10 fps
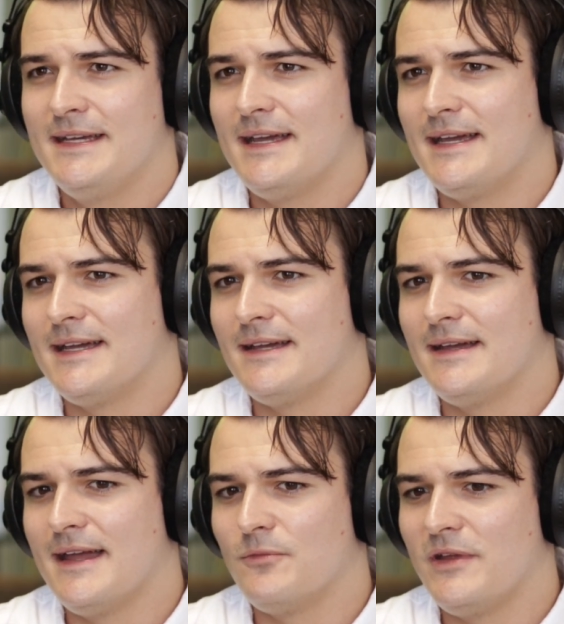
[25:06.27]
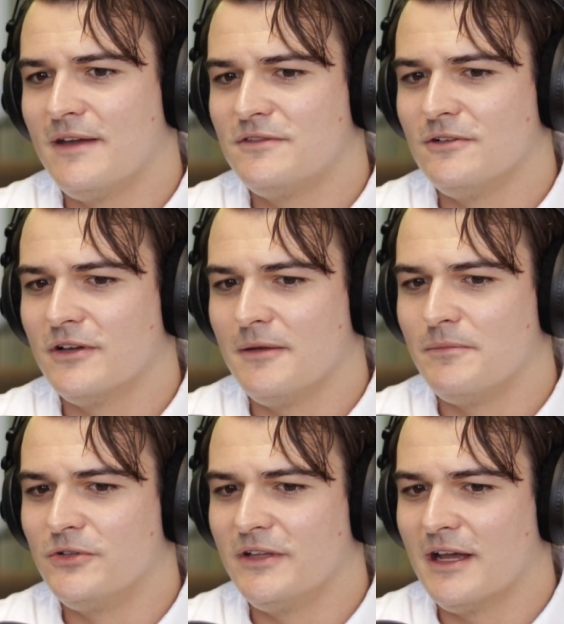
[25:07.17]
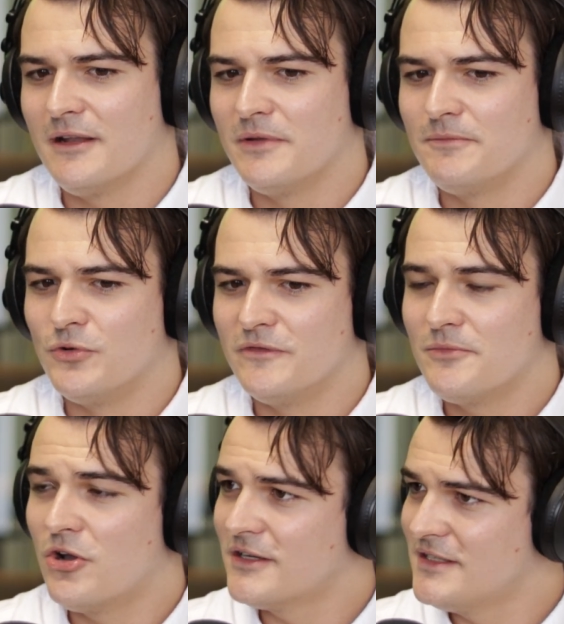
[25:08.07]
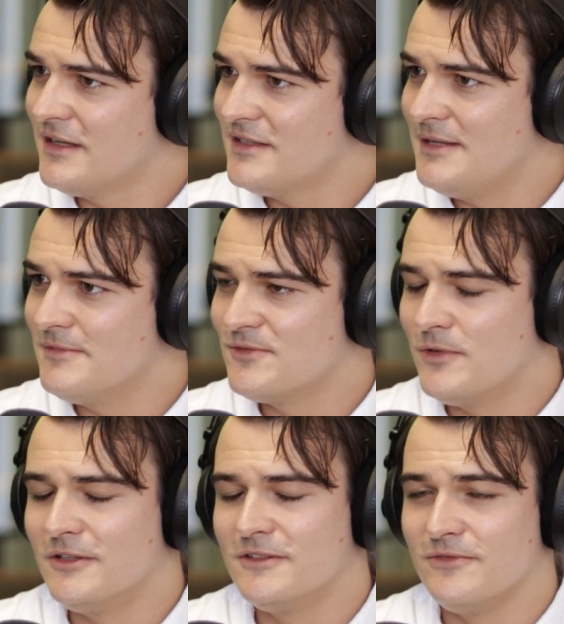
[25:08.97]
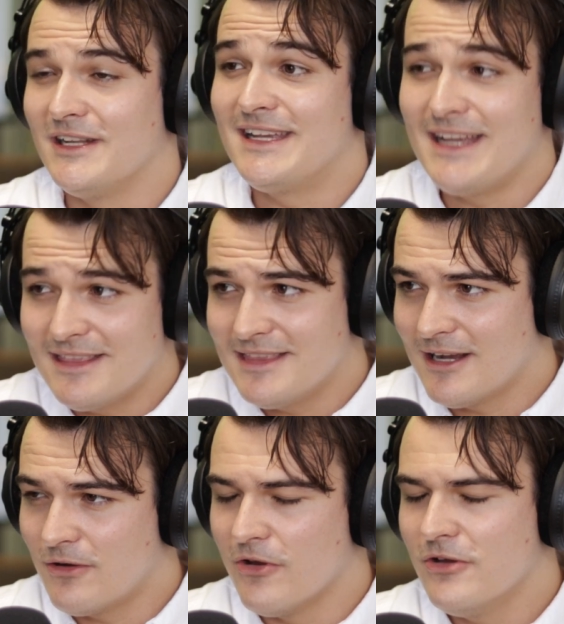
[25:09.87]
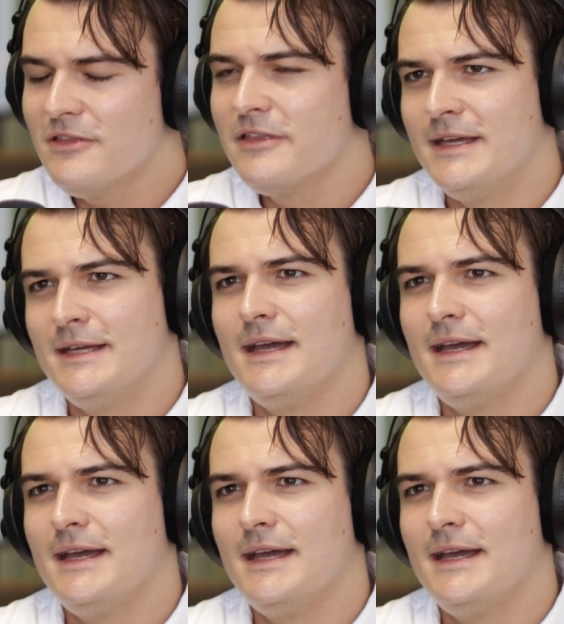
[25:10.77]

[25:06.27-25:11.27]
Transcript: and we have to look at building out a bit more of a marketing team as well to really get that growth.